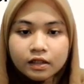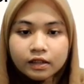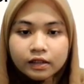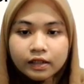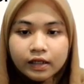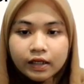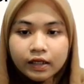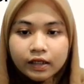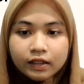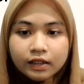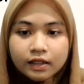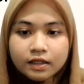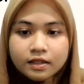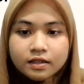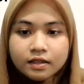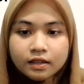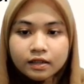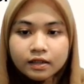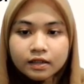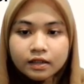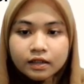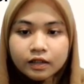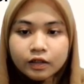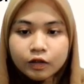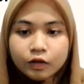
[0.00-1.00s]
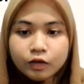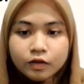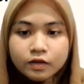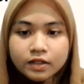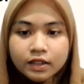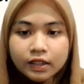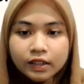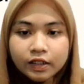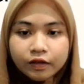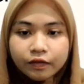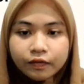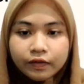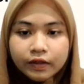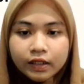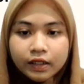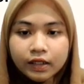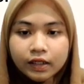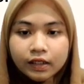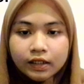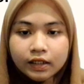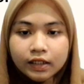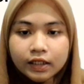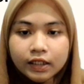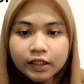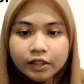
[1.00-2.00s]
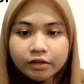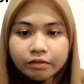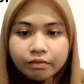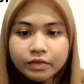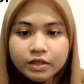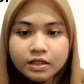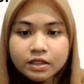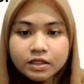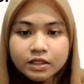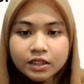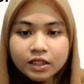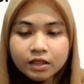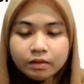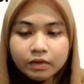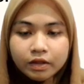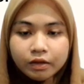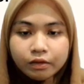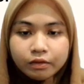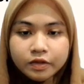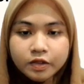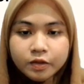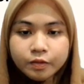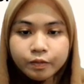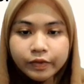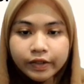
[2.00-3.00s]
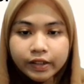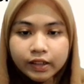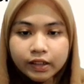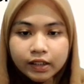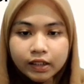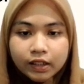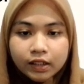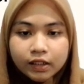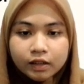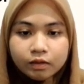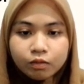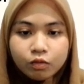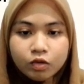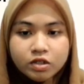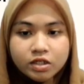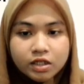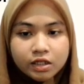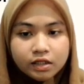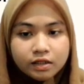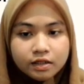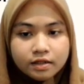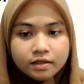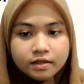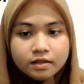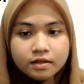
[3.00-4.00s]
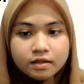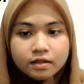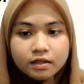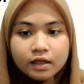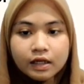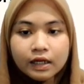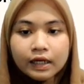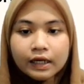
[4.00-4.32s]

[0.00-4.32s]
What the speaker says: There is no significance in the mean sleep hours per day among genders.